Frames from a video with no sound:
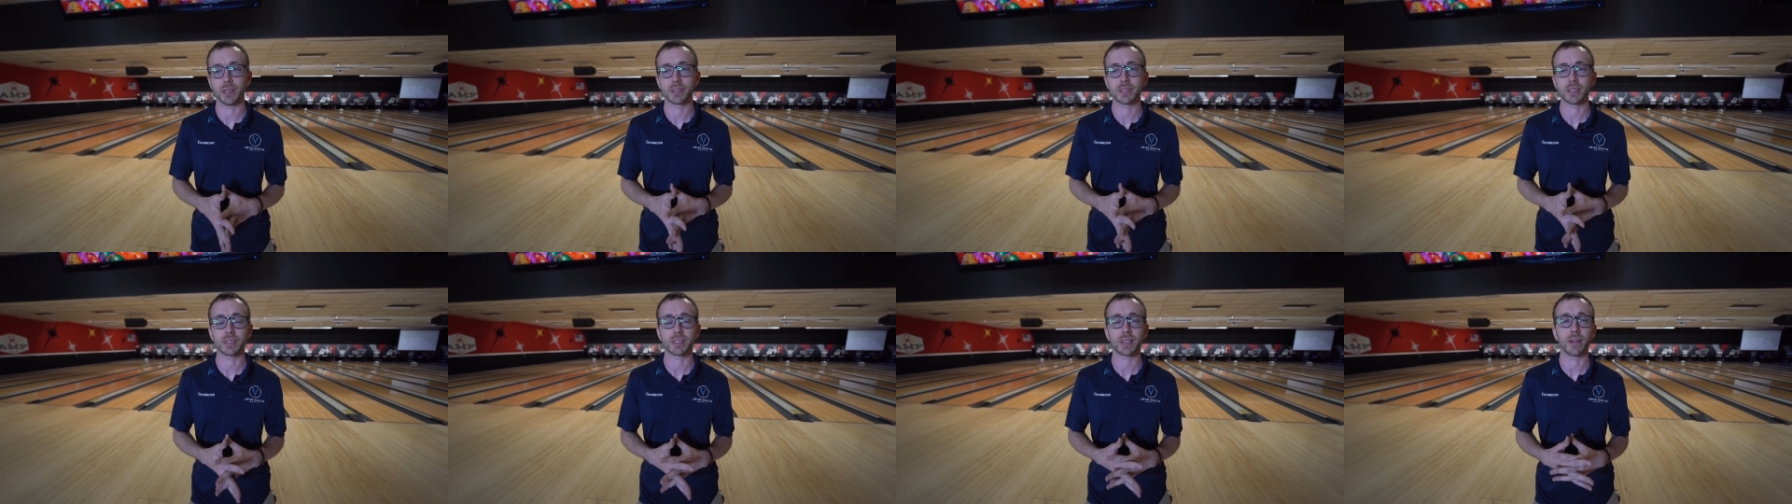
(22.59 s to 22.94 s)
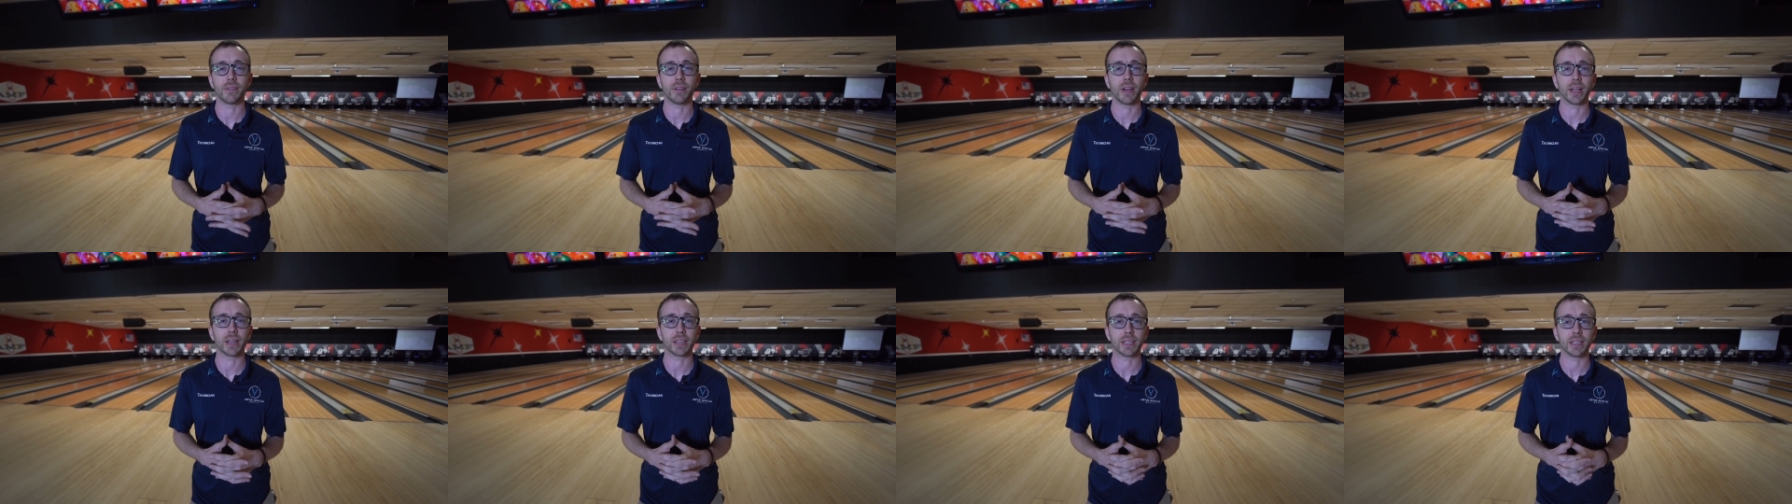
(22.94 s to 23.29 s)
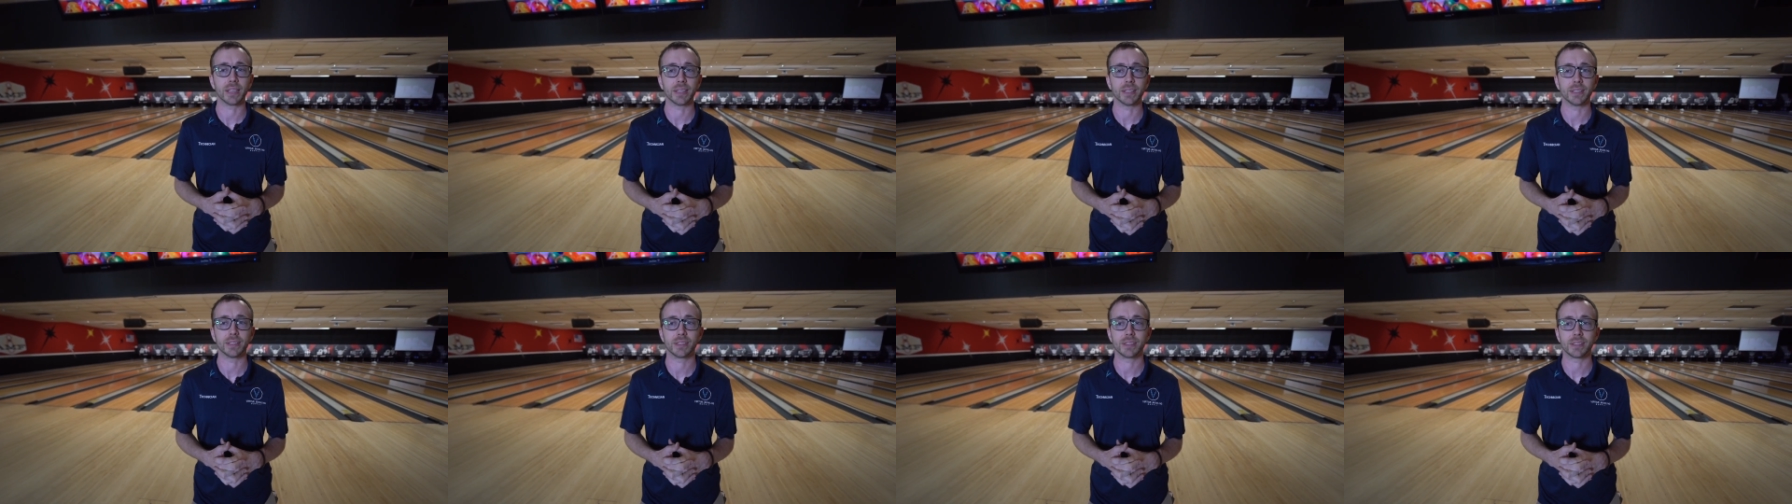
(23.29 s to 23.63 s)
since I've had
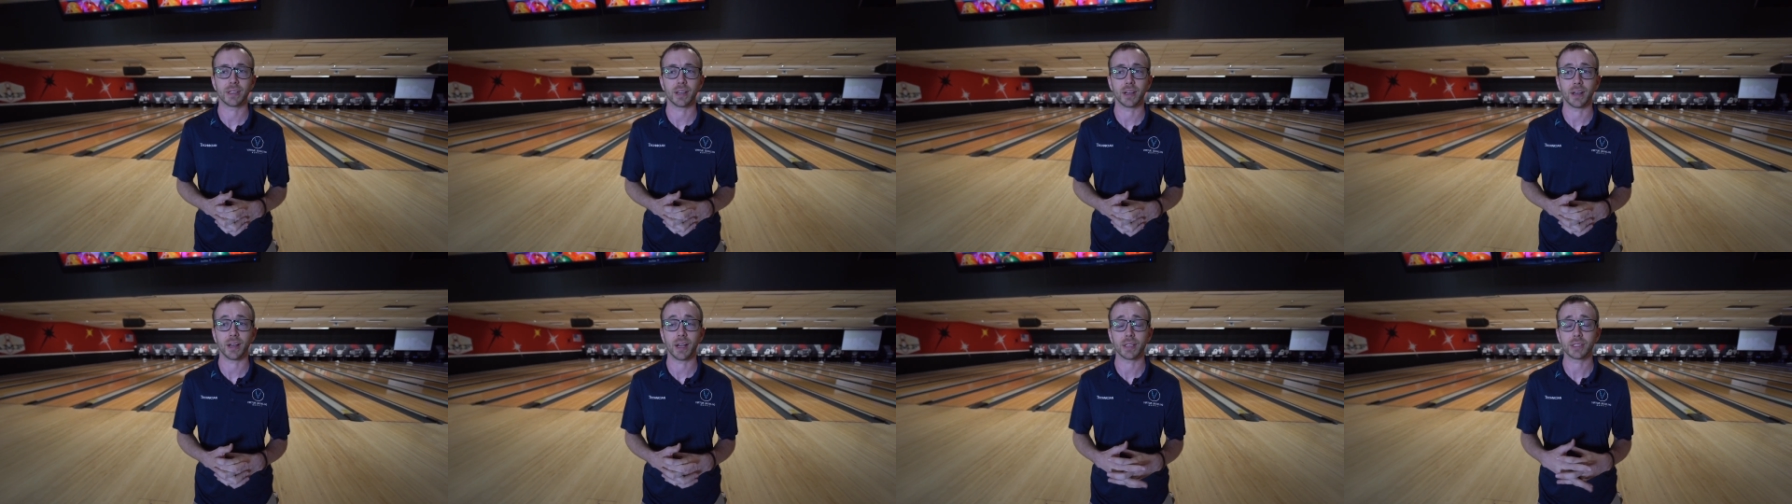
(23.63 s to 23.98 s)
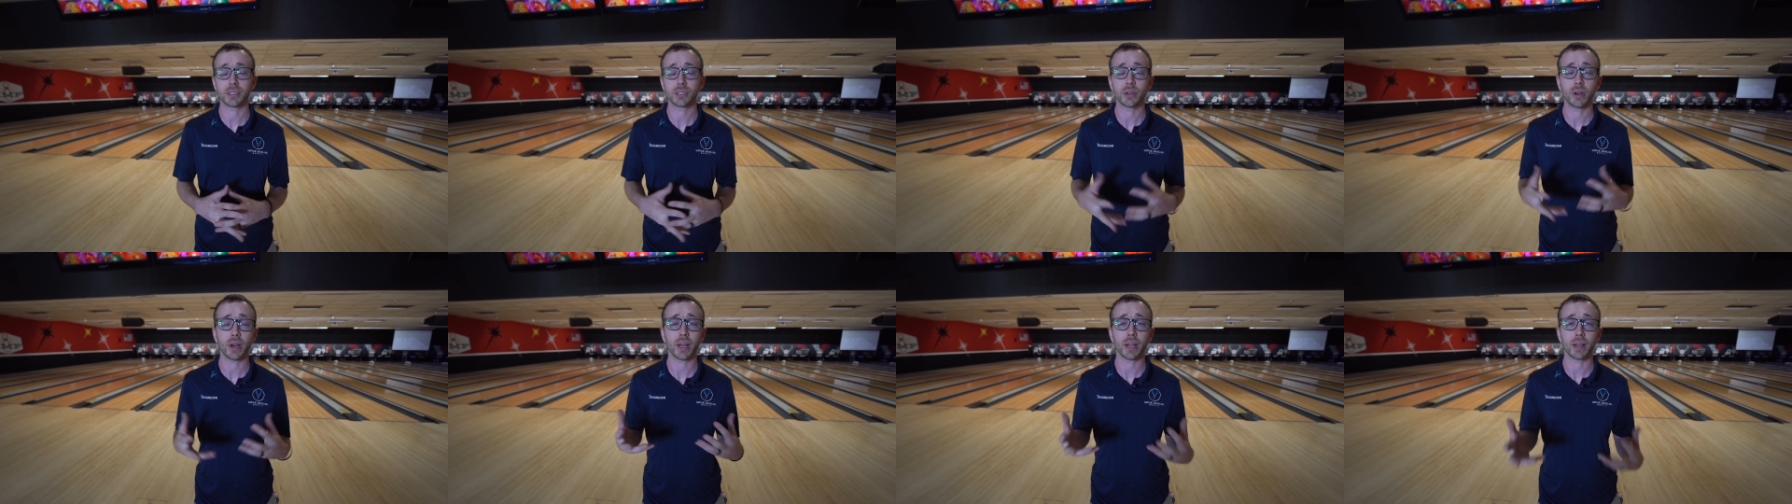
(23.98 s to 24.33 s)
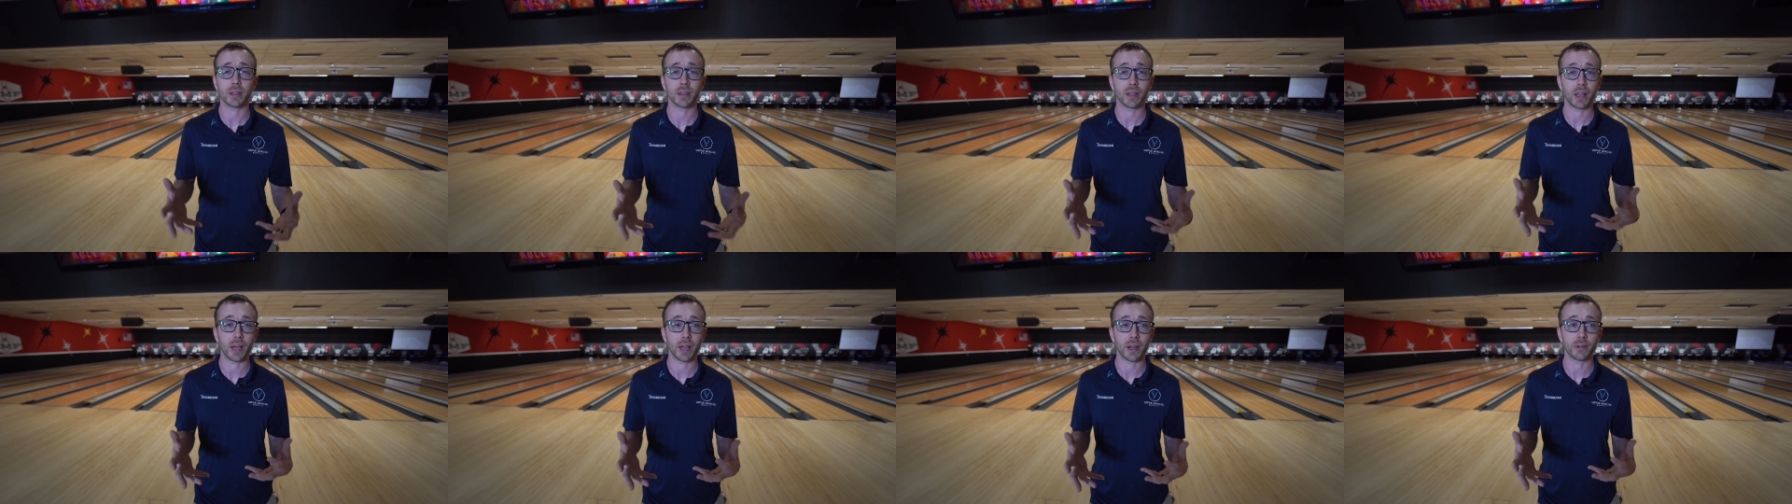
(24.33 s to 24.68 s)
kids. Uh, I still had a
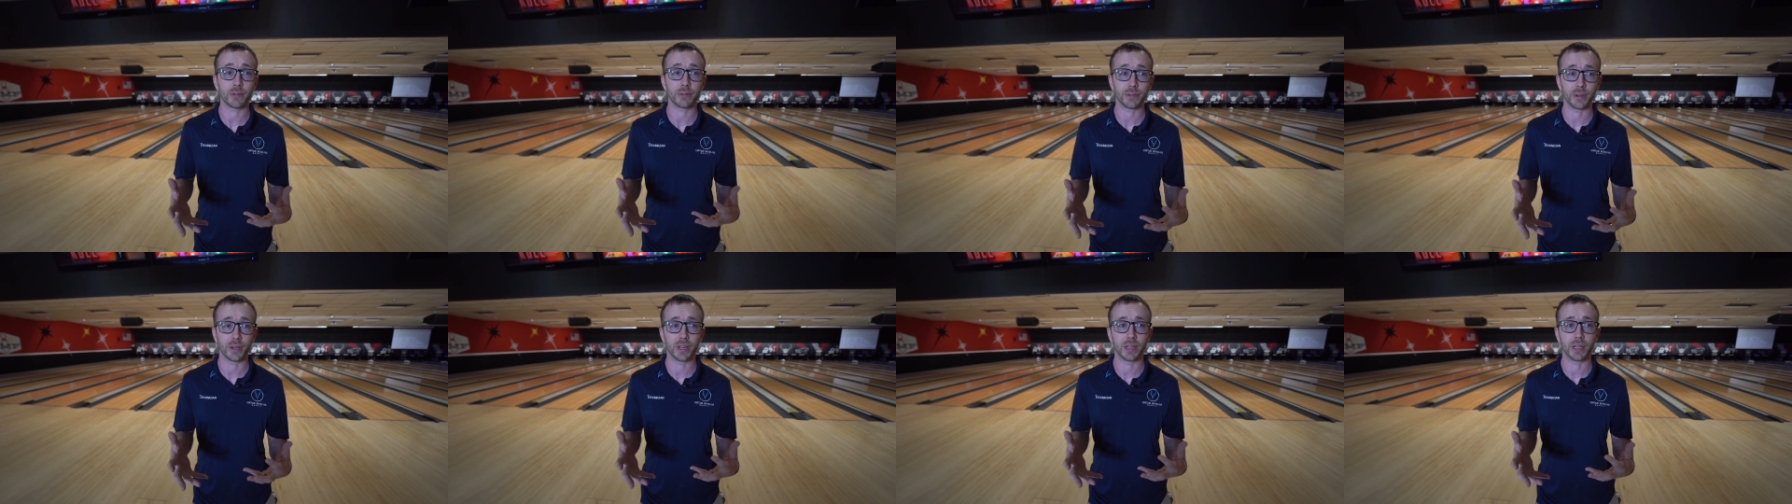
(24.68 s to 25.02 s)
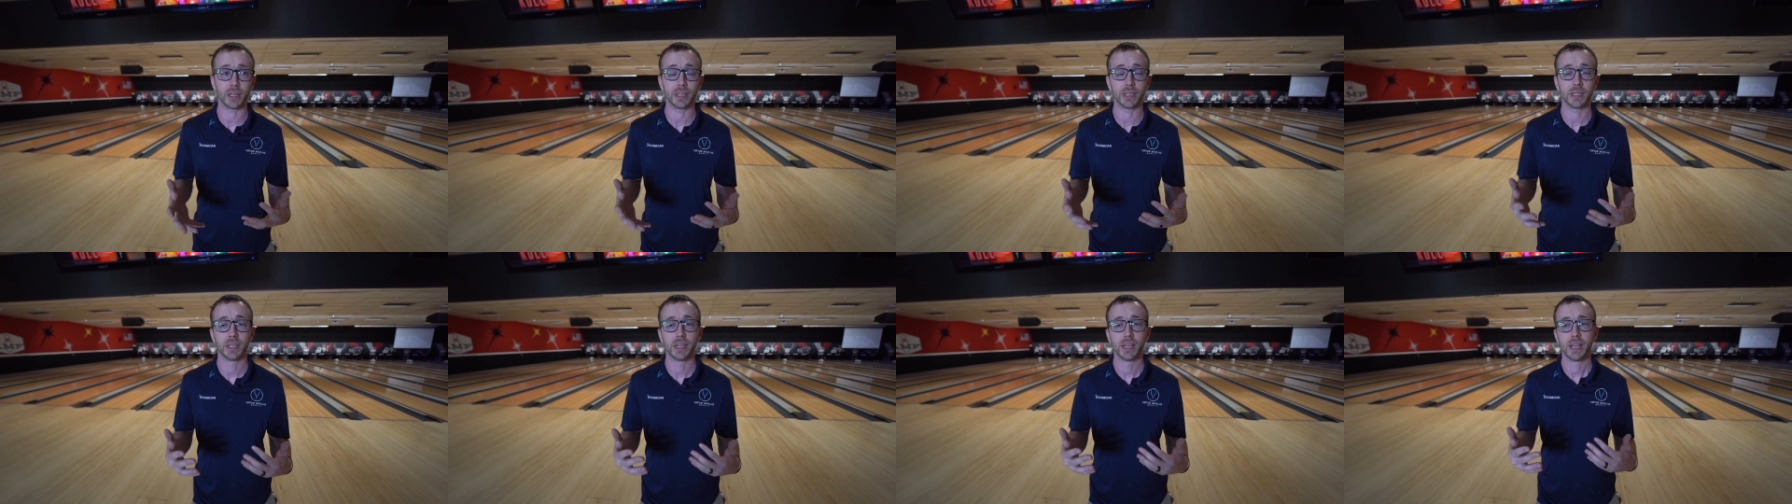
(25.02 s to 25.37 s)
lot of fun.